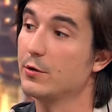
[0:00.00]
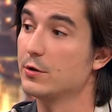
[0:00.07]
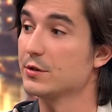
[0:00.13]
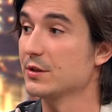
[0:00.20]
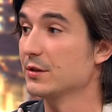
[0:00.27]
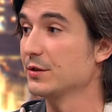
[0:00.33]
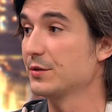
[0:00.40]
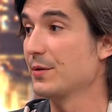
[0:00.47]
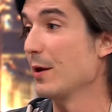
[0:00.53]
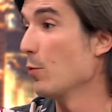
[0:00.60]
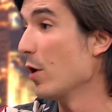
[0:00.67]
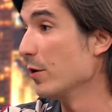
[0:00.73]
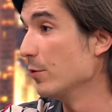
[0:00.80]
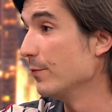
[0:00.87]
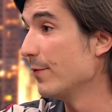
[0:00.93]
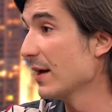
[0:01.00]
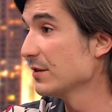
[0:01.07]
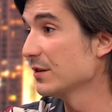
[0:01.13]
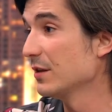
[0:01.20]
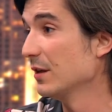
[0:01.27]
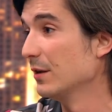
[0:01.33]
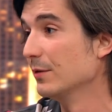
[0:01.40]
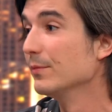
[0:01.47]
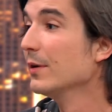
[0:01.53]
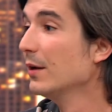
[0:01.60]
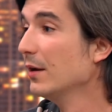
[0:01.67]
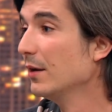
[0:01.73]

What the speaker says: others is they want to invest in